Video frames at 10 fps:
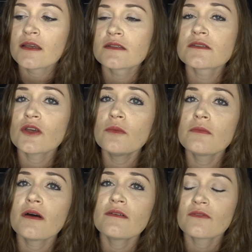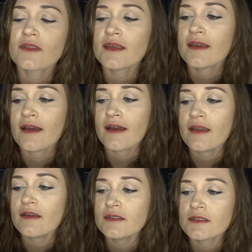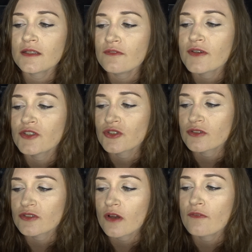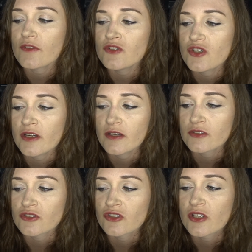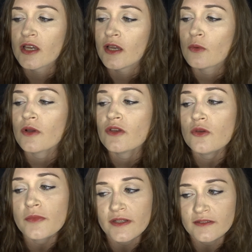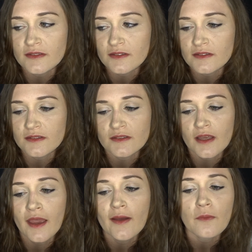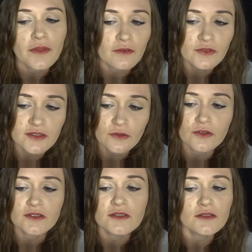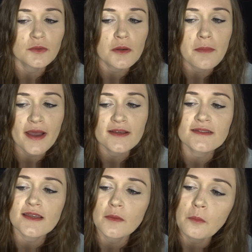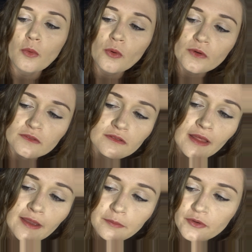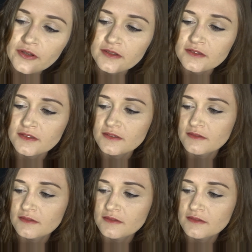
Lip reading: Some of the highest officials of the church were humanists, with the resources to amass important libraries,